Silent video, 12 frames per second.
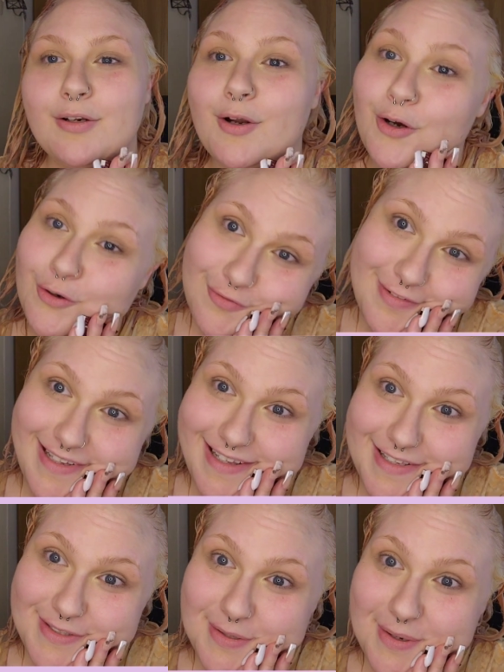Hopefully
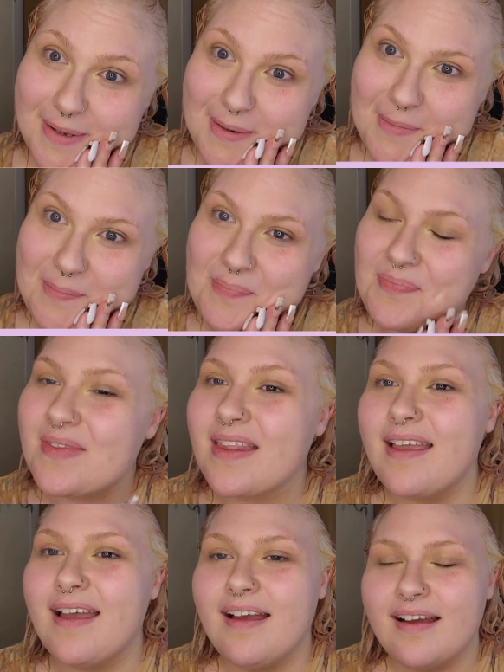this will help.
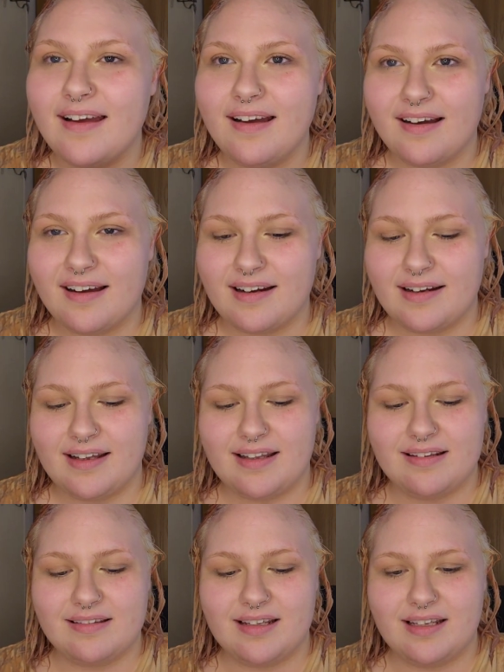
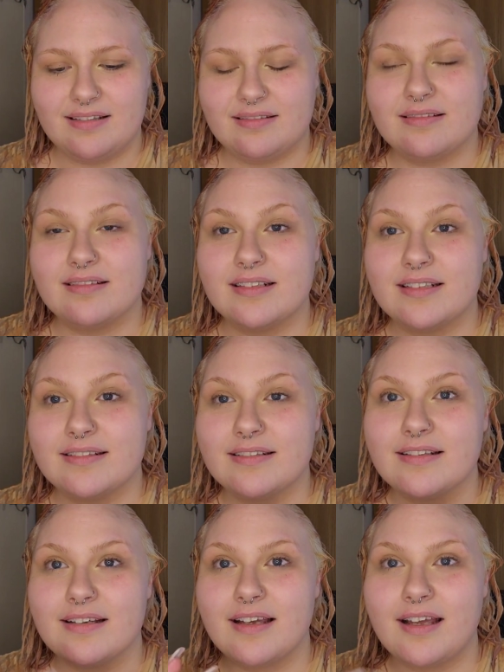And then
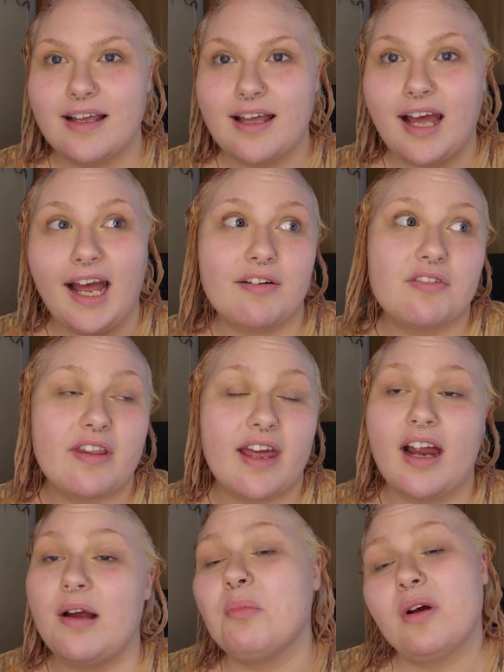after
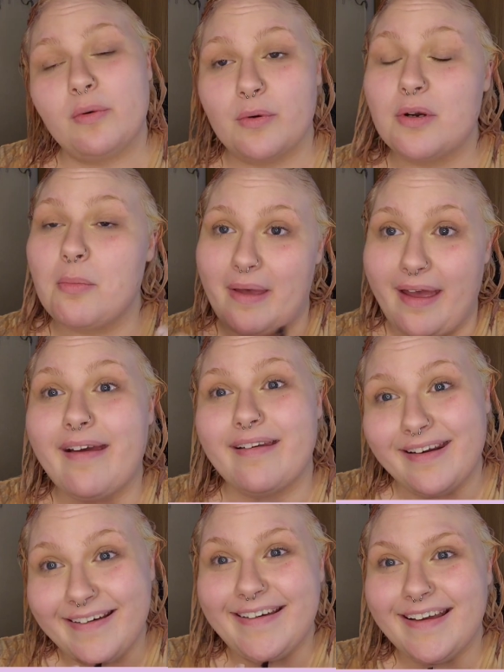that, I'm going to bed
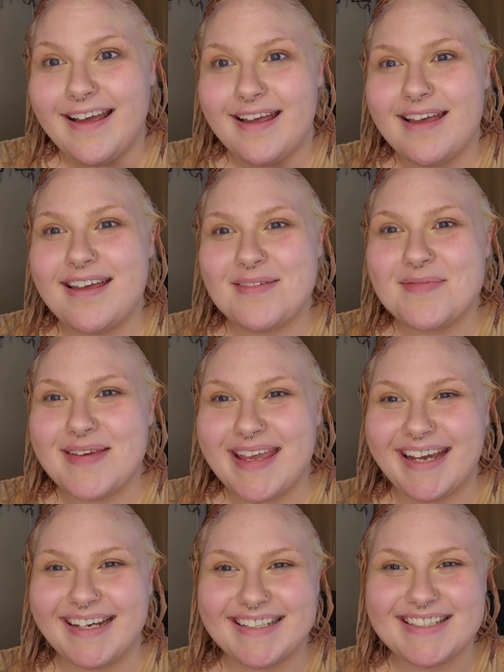
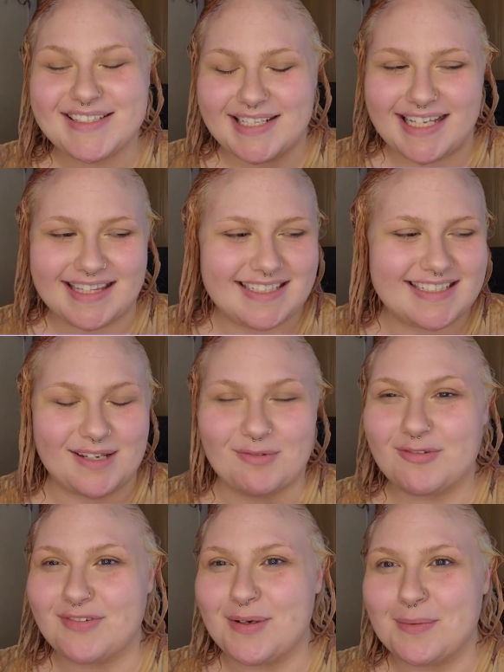because at the time
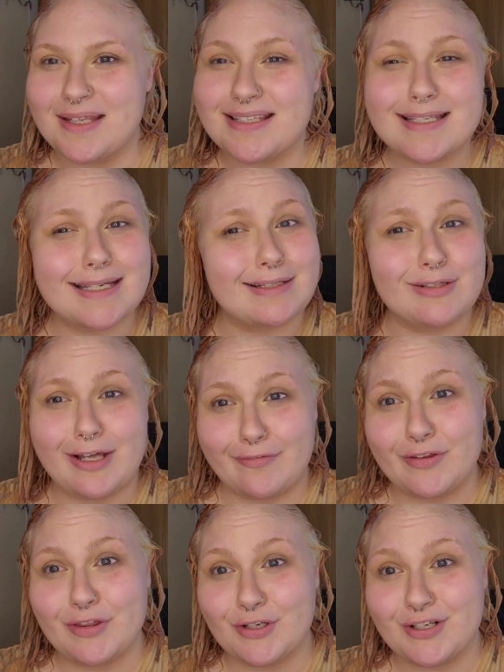of filming, it's like
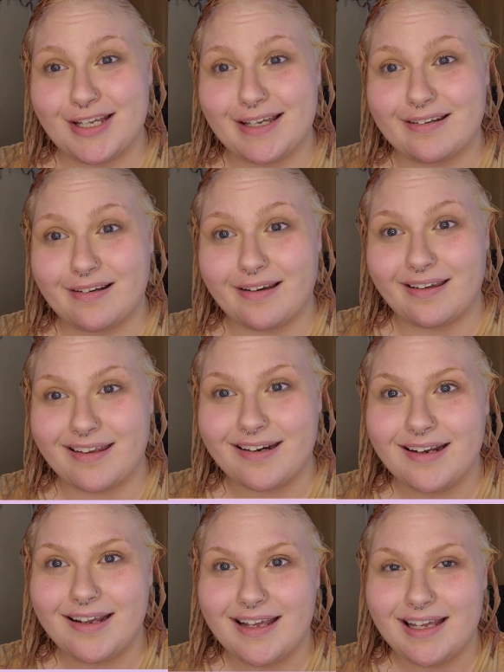11:30 at night,
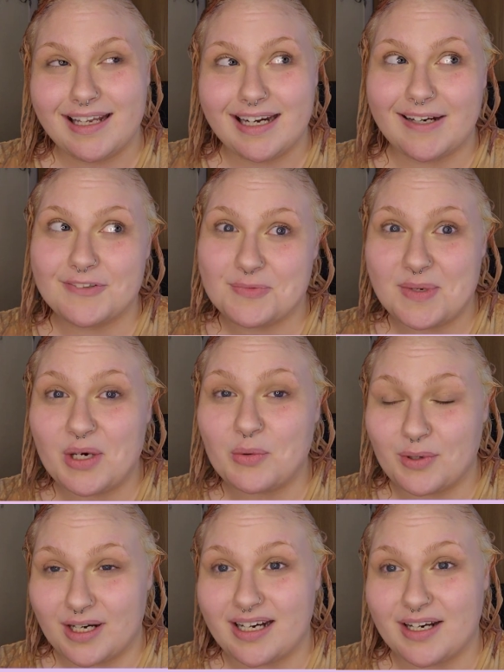and I have to be at
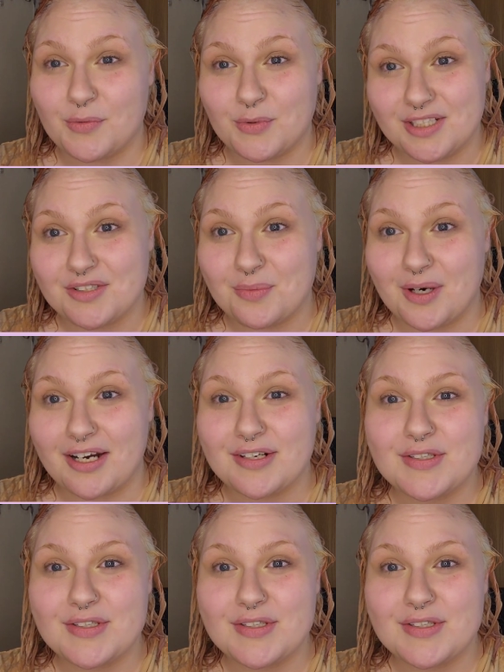work at 1 tomorrow.